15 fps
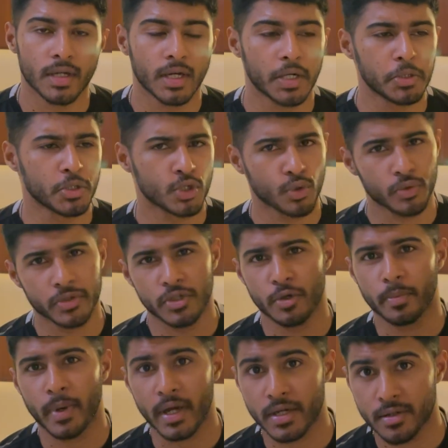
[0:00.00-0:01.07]
It shows your
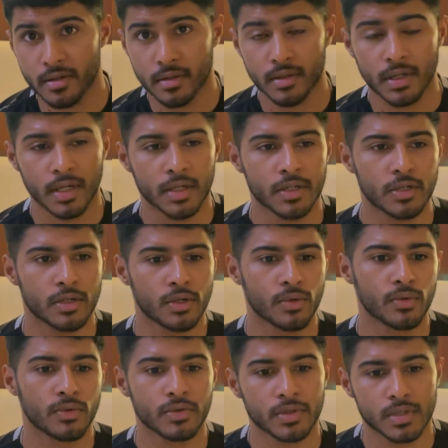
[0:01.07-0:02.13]
passion, it
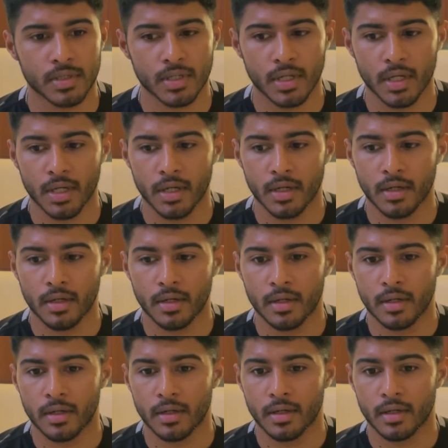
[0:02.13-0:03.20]
shows
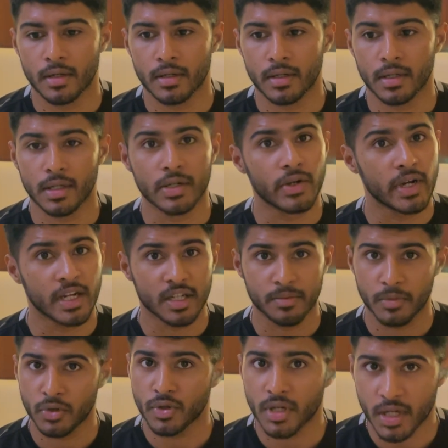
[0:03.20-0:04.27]
great
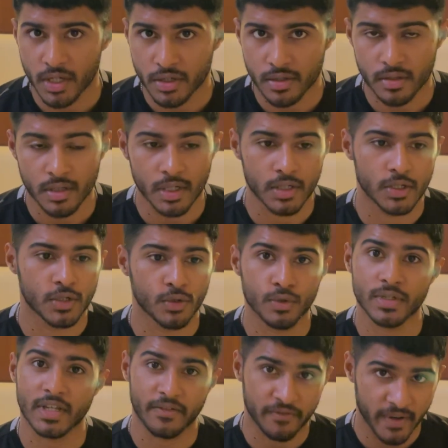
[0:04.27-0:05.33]
communication, it
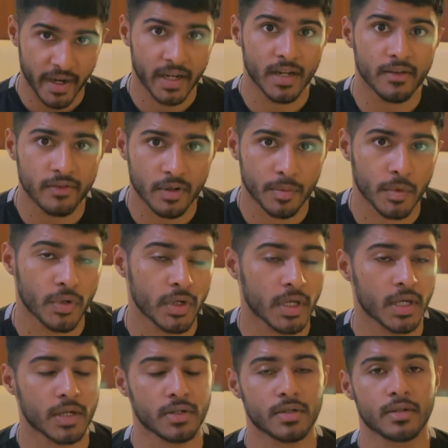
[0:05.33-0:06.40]
shows effective
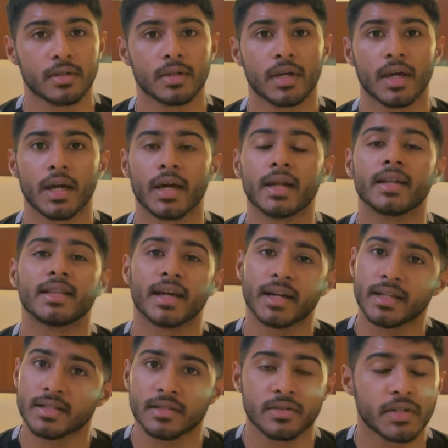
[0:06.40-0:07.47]
communication, and that
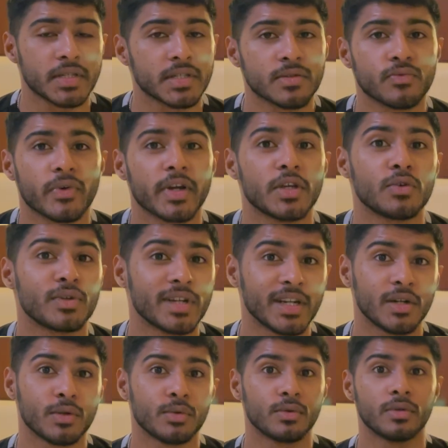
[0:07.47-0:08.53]
is the reason why you
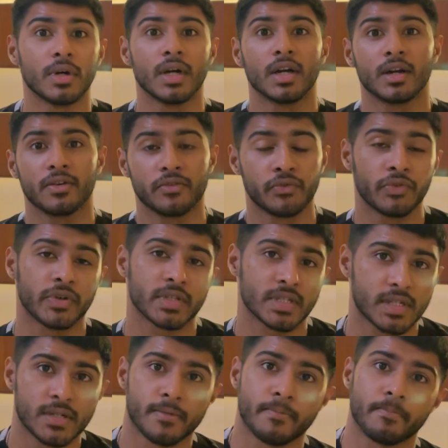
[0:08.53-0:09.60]
need to
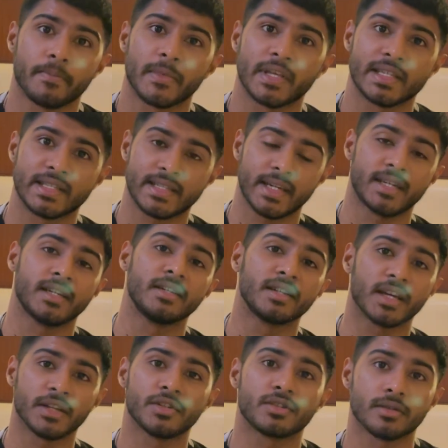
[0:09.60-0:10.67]
first set
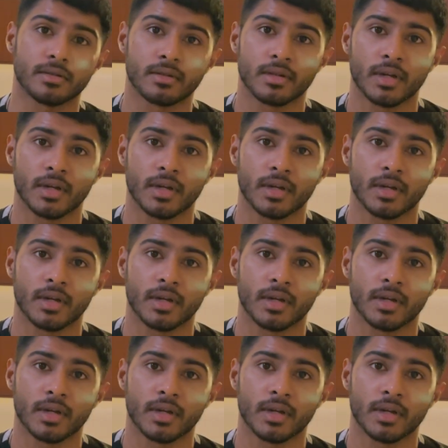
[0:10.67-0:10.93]
intention.